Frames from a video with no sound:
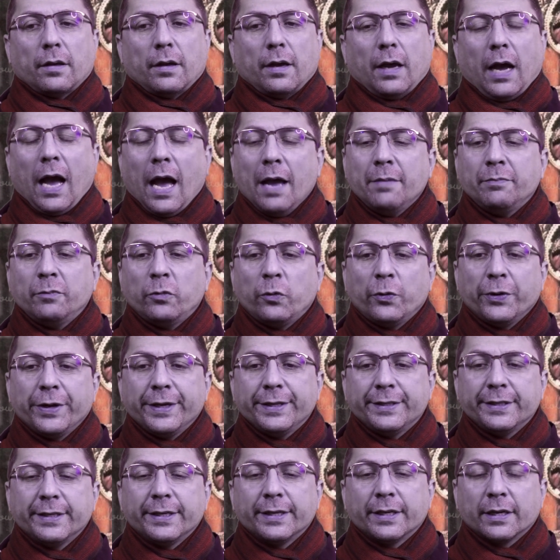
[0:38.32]

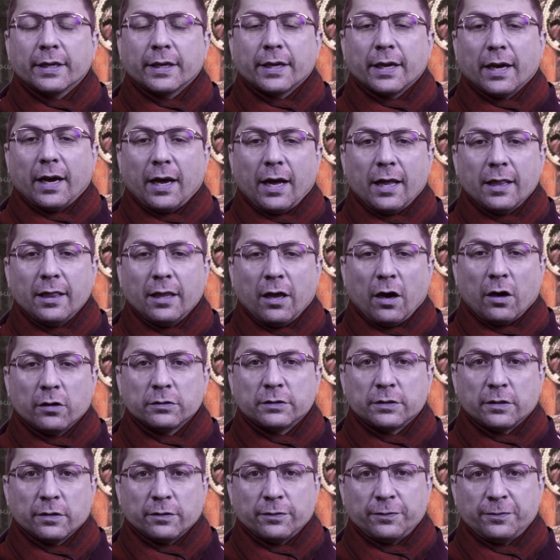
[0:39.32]
reading a
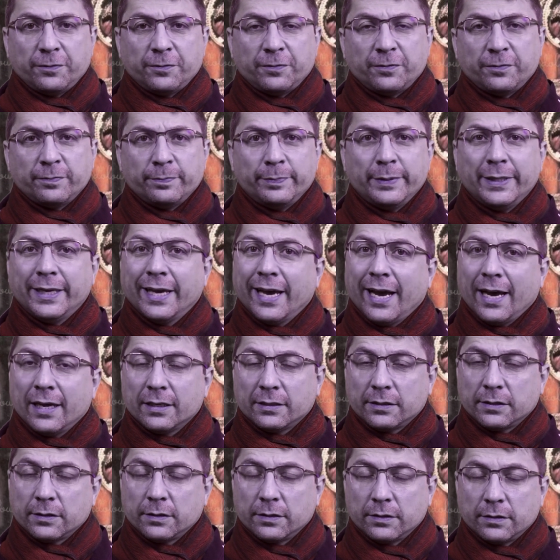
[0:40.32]
lot of
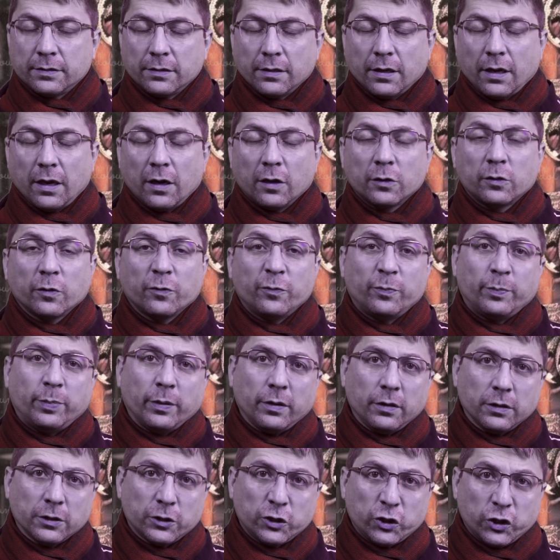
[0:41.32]
BS, a lot of
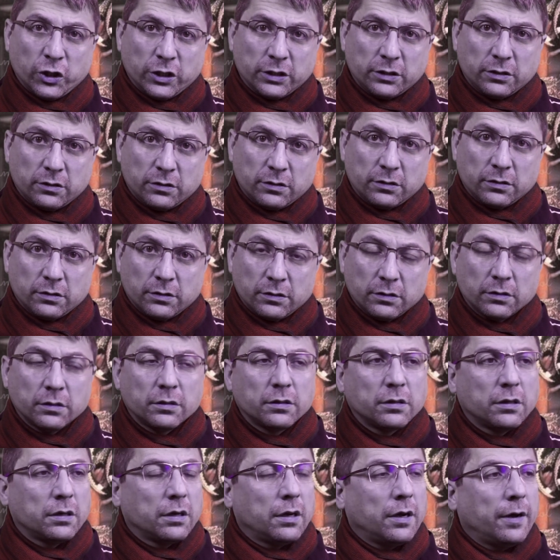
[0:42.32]
bullshit
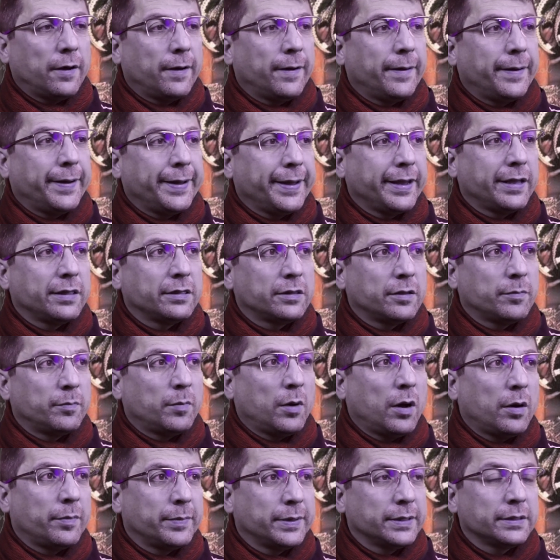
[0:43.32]
in the
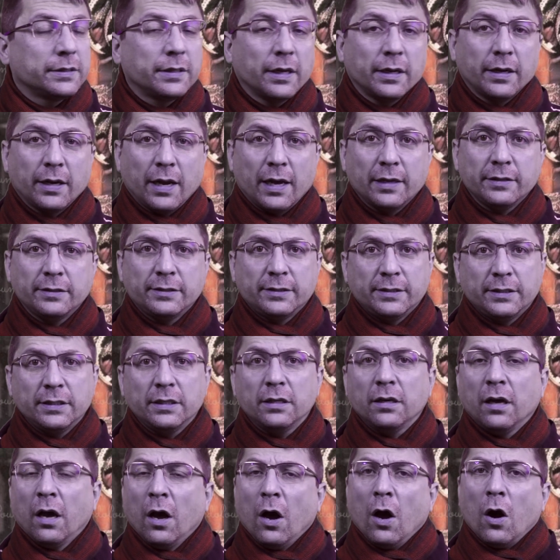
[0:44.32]
moment, and I
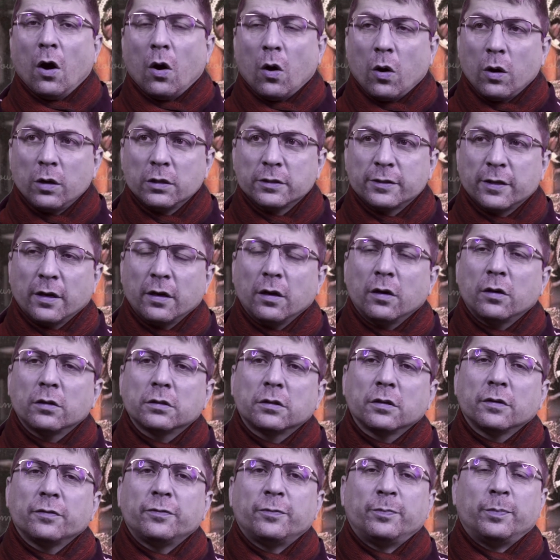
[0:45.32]
see also a
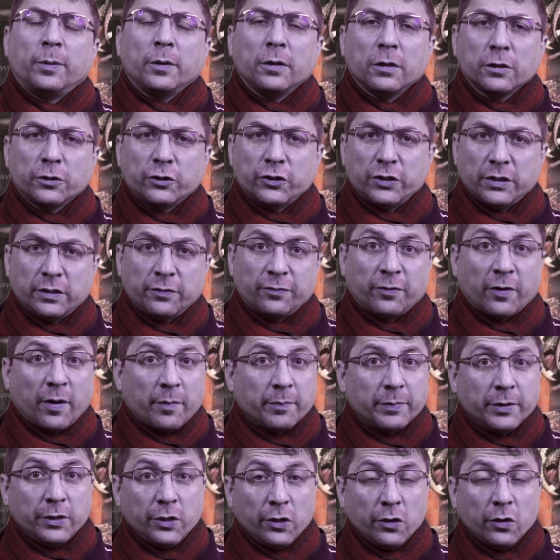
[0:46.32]
lot of bullshit
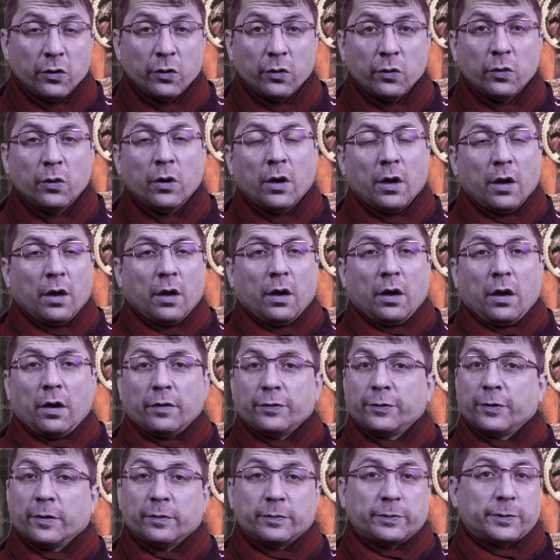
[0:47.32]
from you,
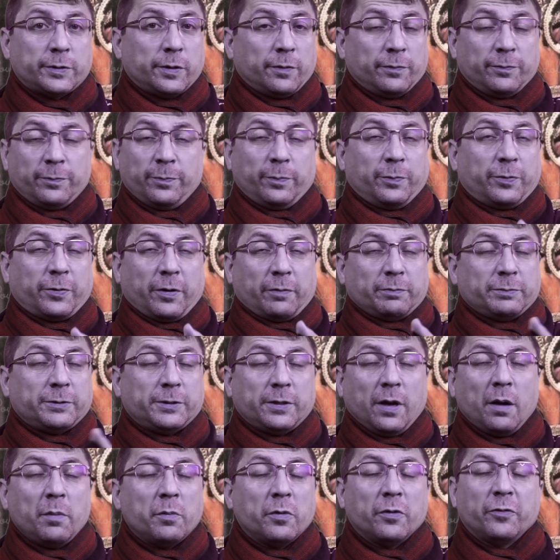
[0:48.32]
from
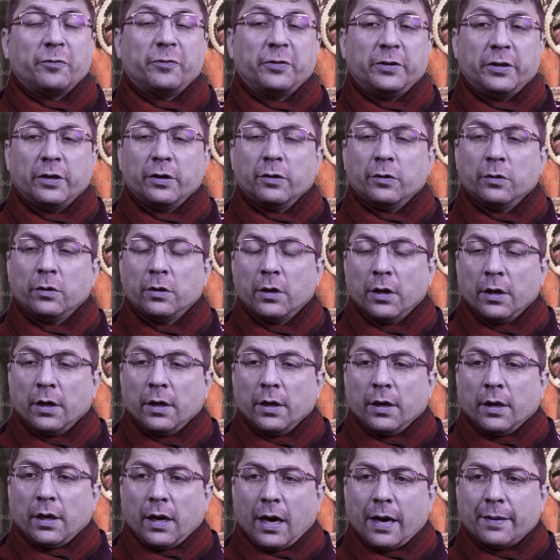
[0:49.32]
some of you,
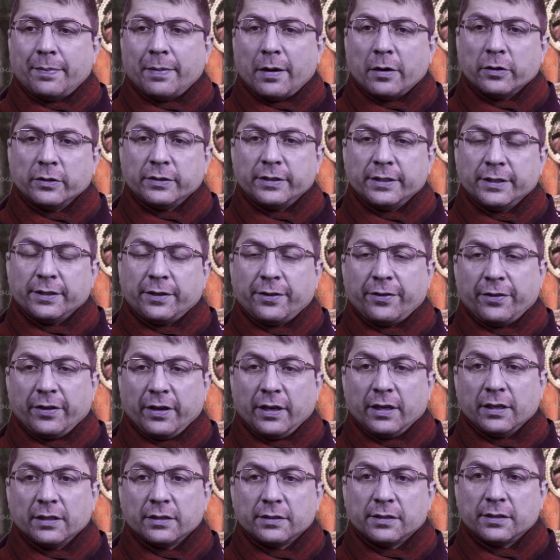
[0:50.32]
about these
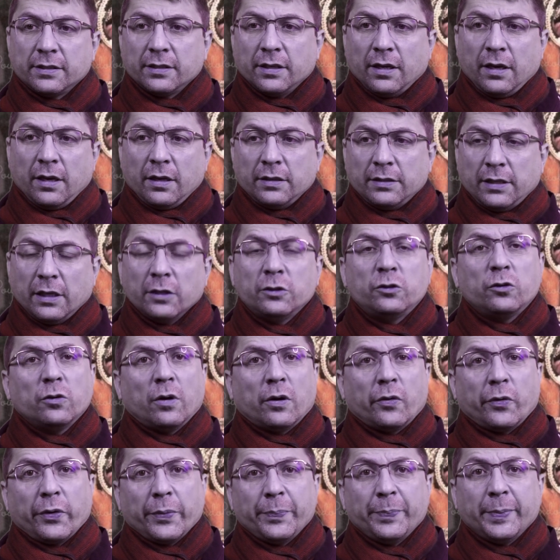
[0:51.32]
things that you
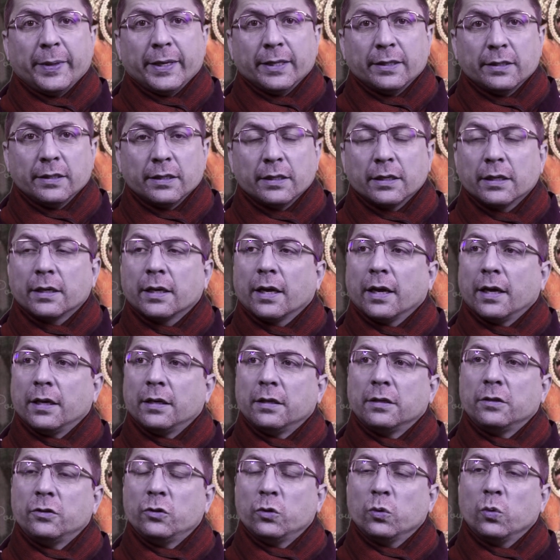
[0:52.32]
are repeating,
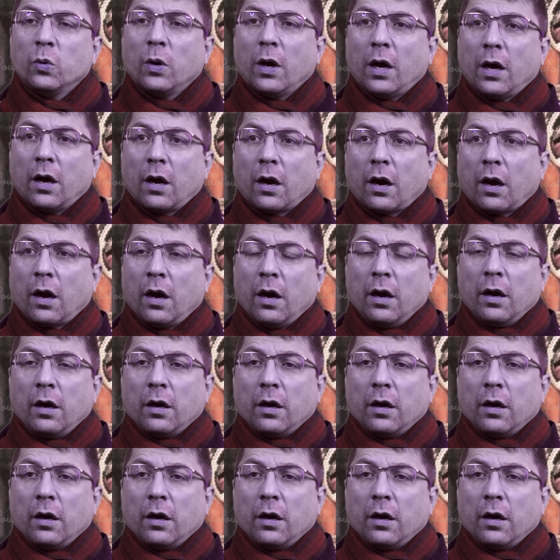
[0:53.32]
and you are